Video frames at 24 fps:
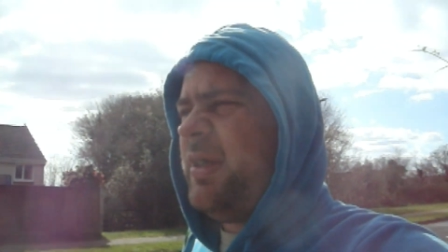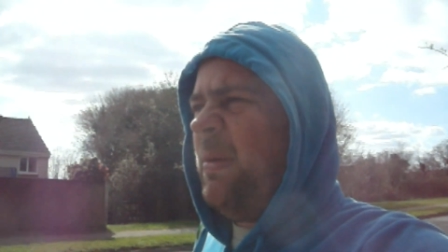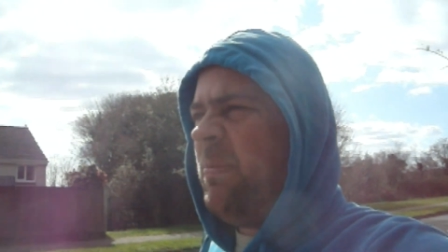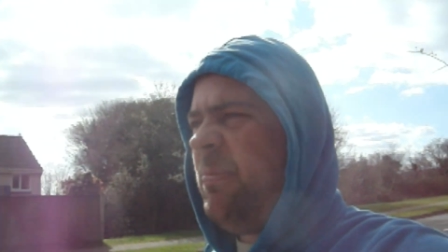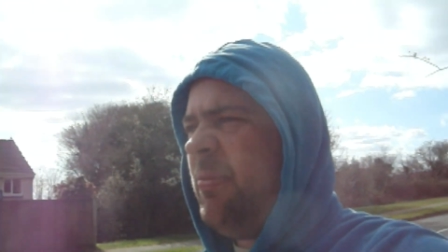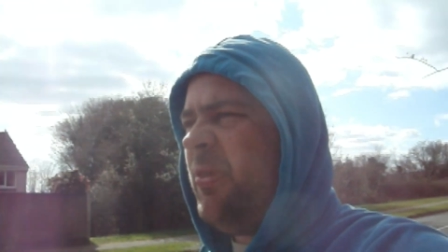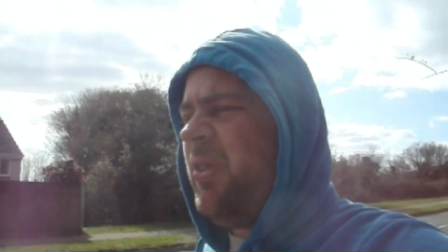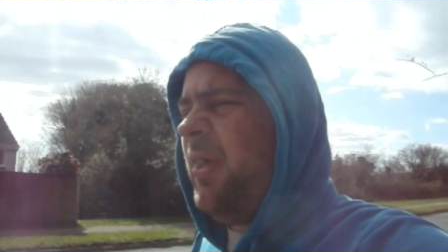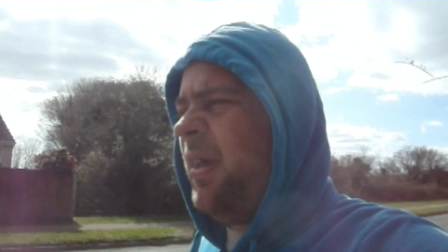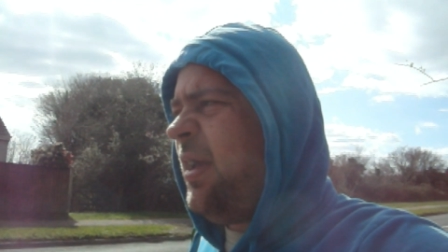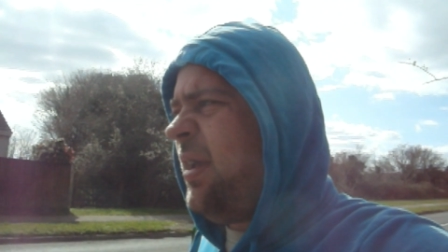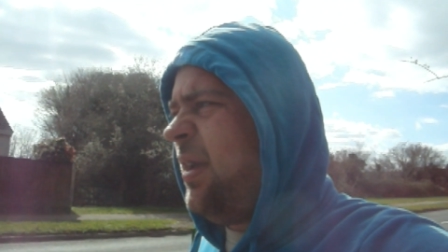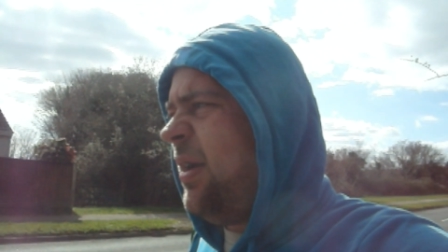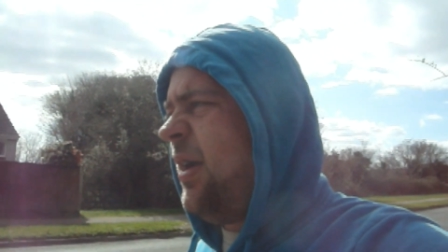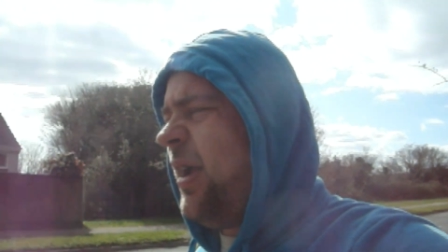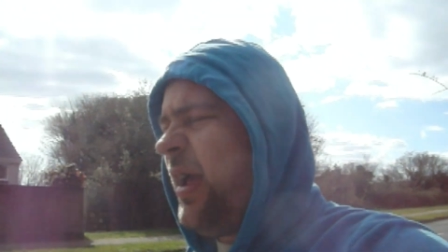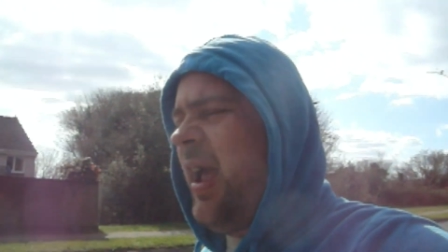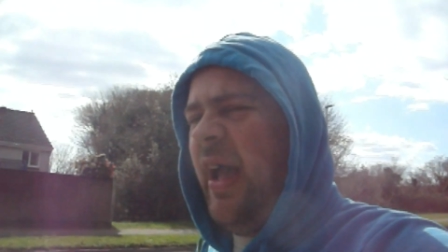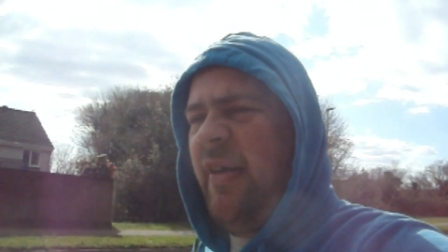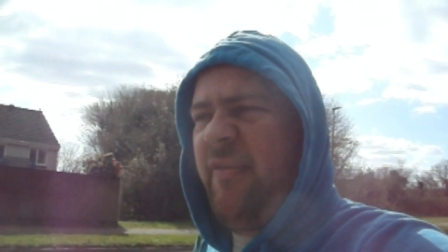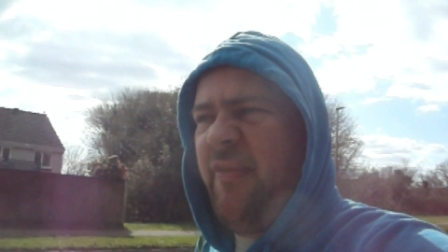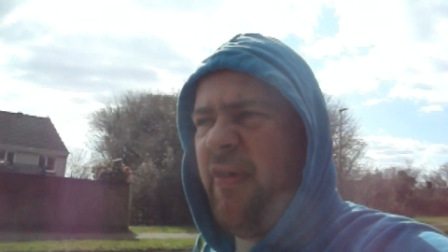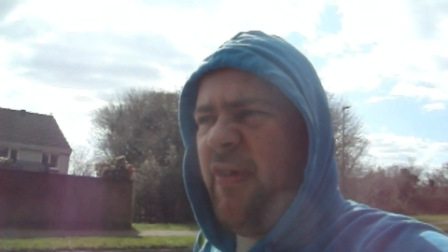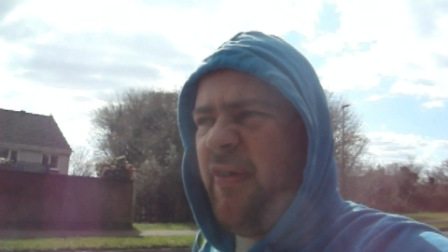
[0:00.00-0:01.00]
something. Hi,
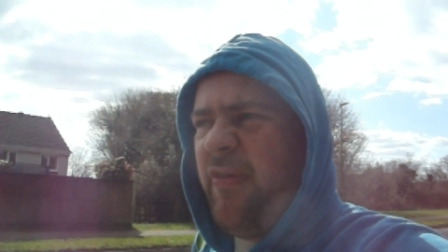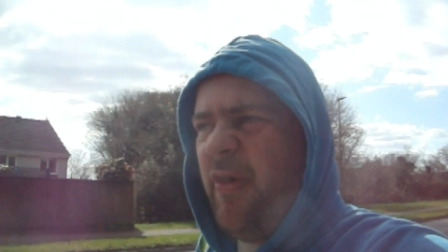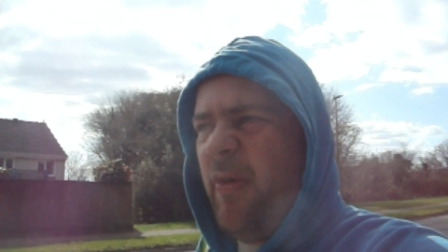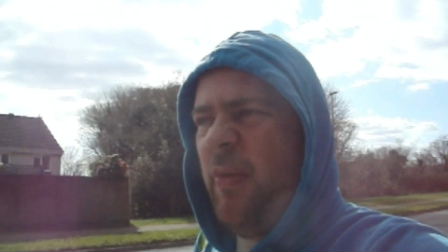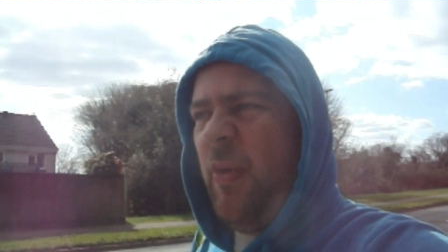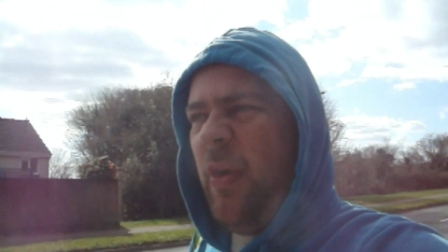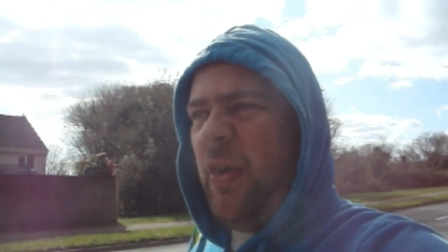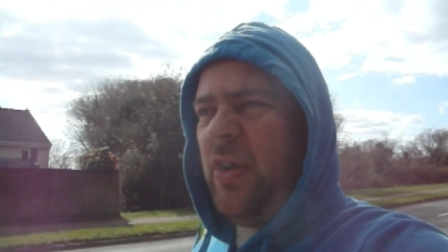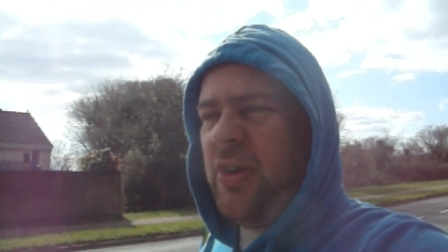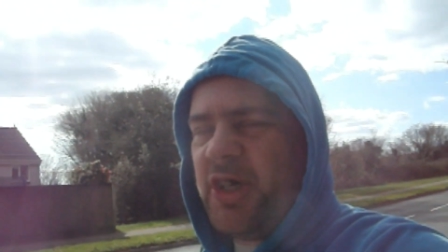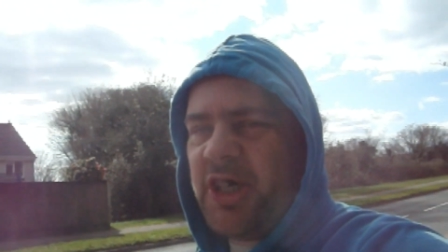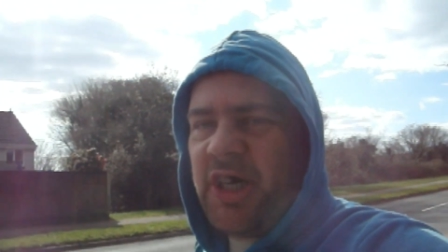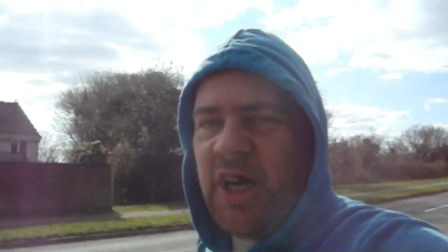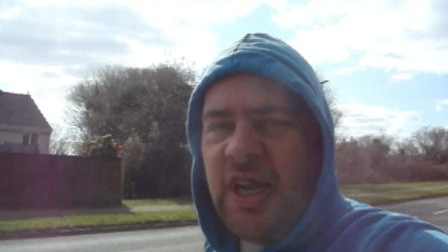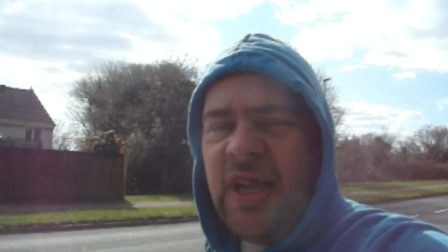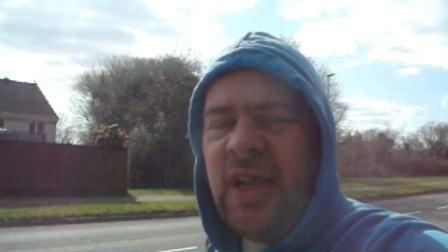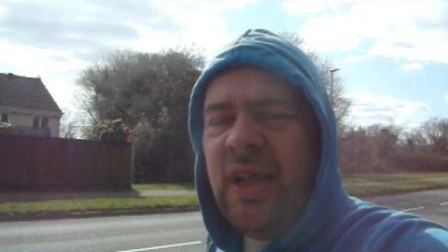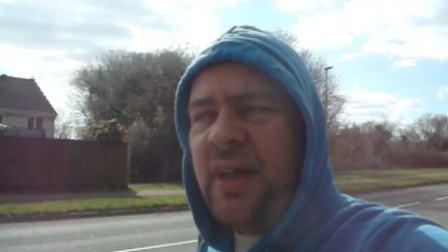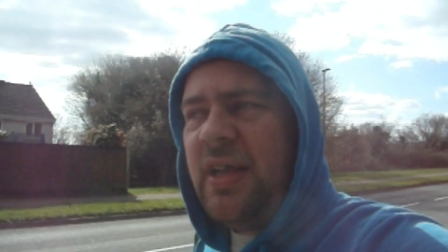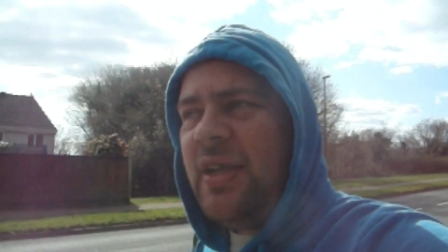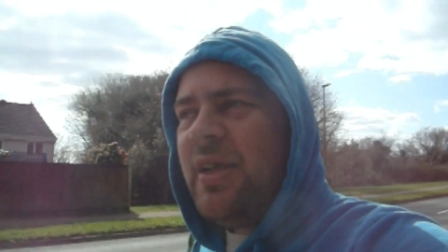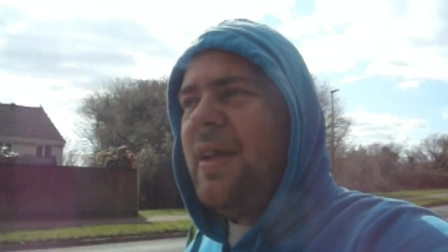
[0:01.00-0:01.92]
Heather, if you're watching.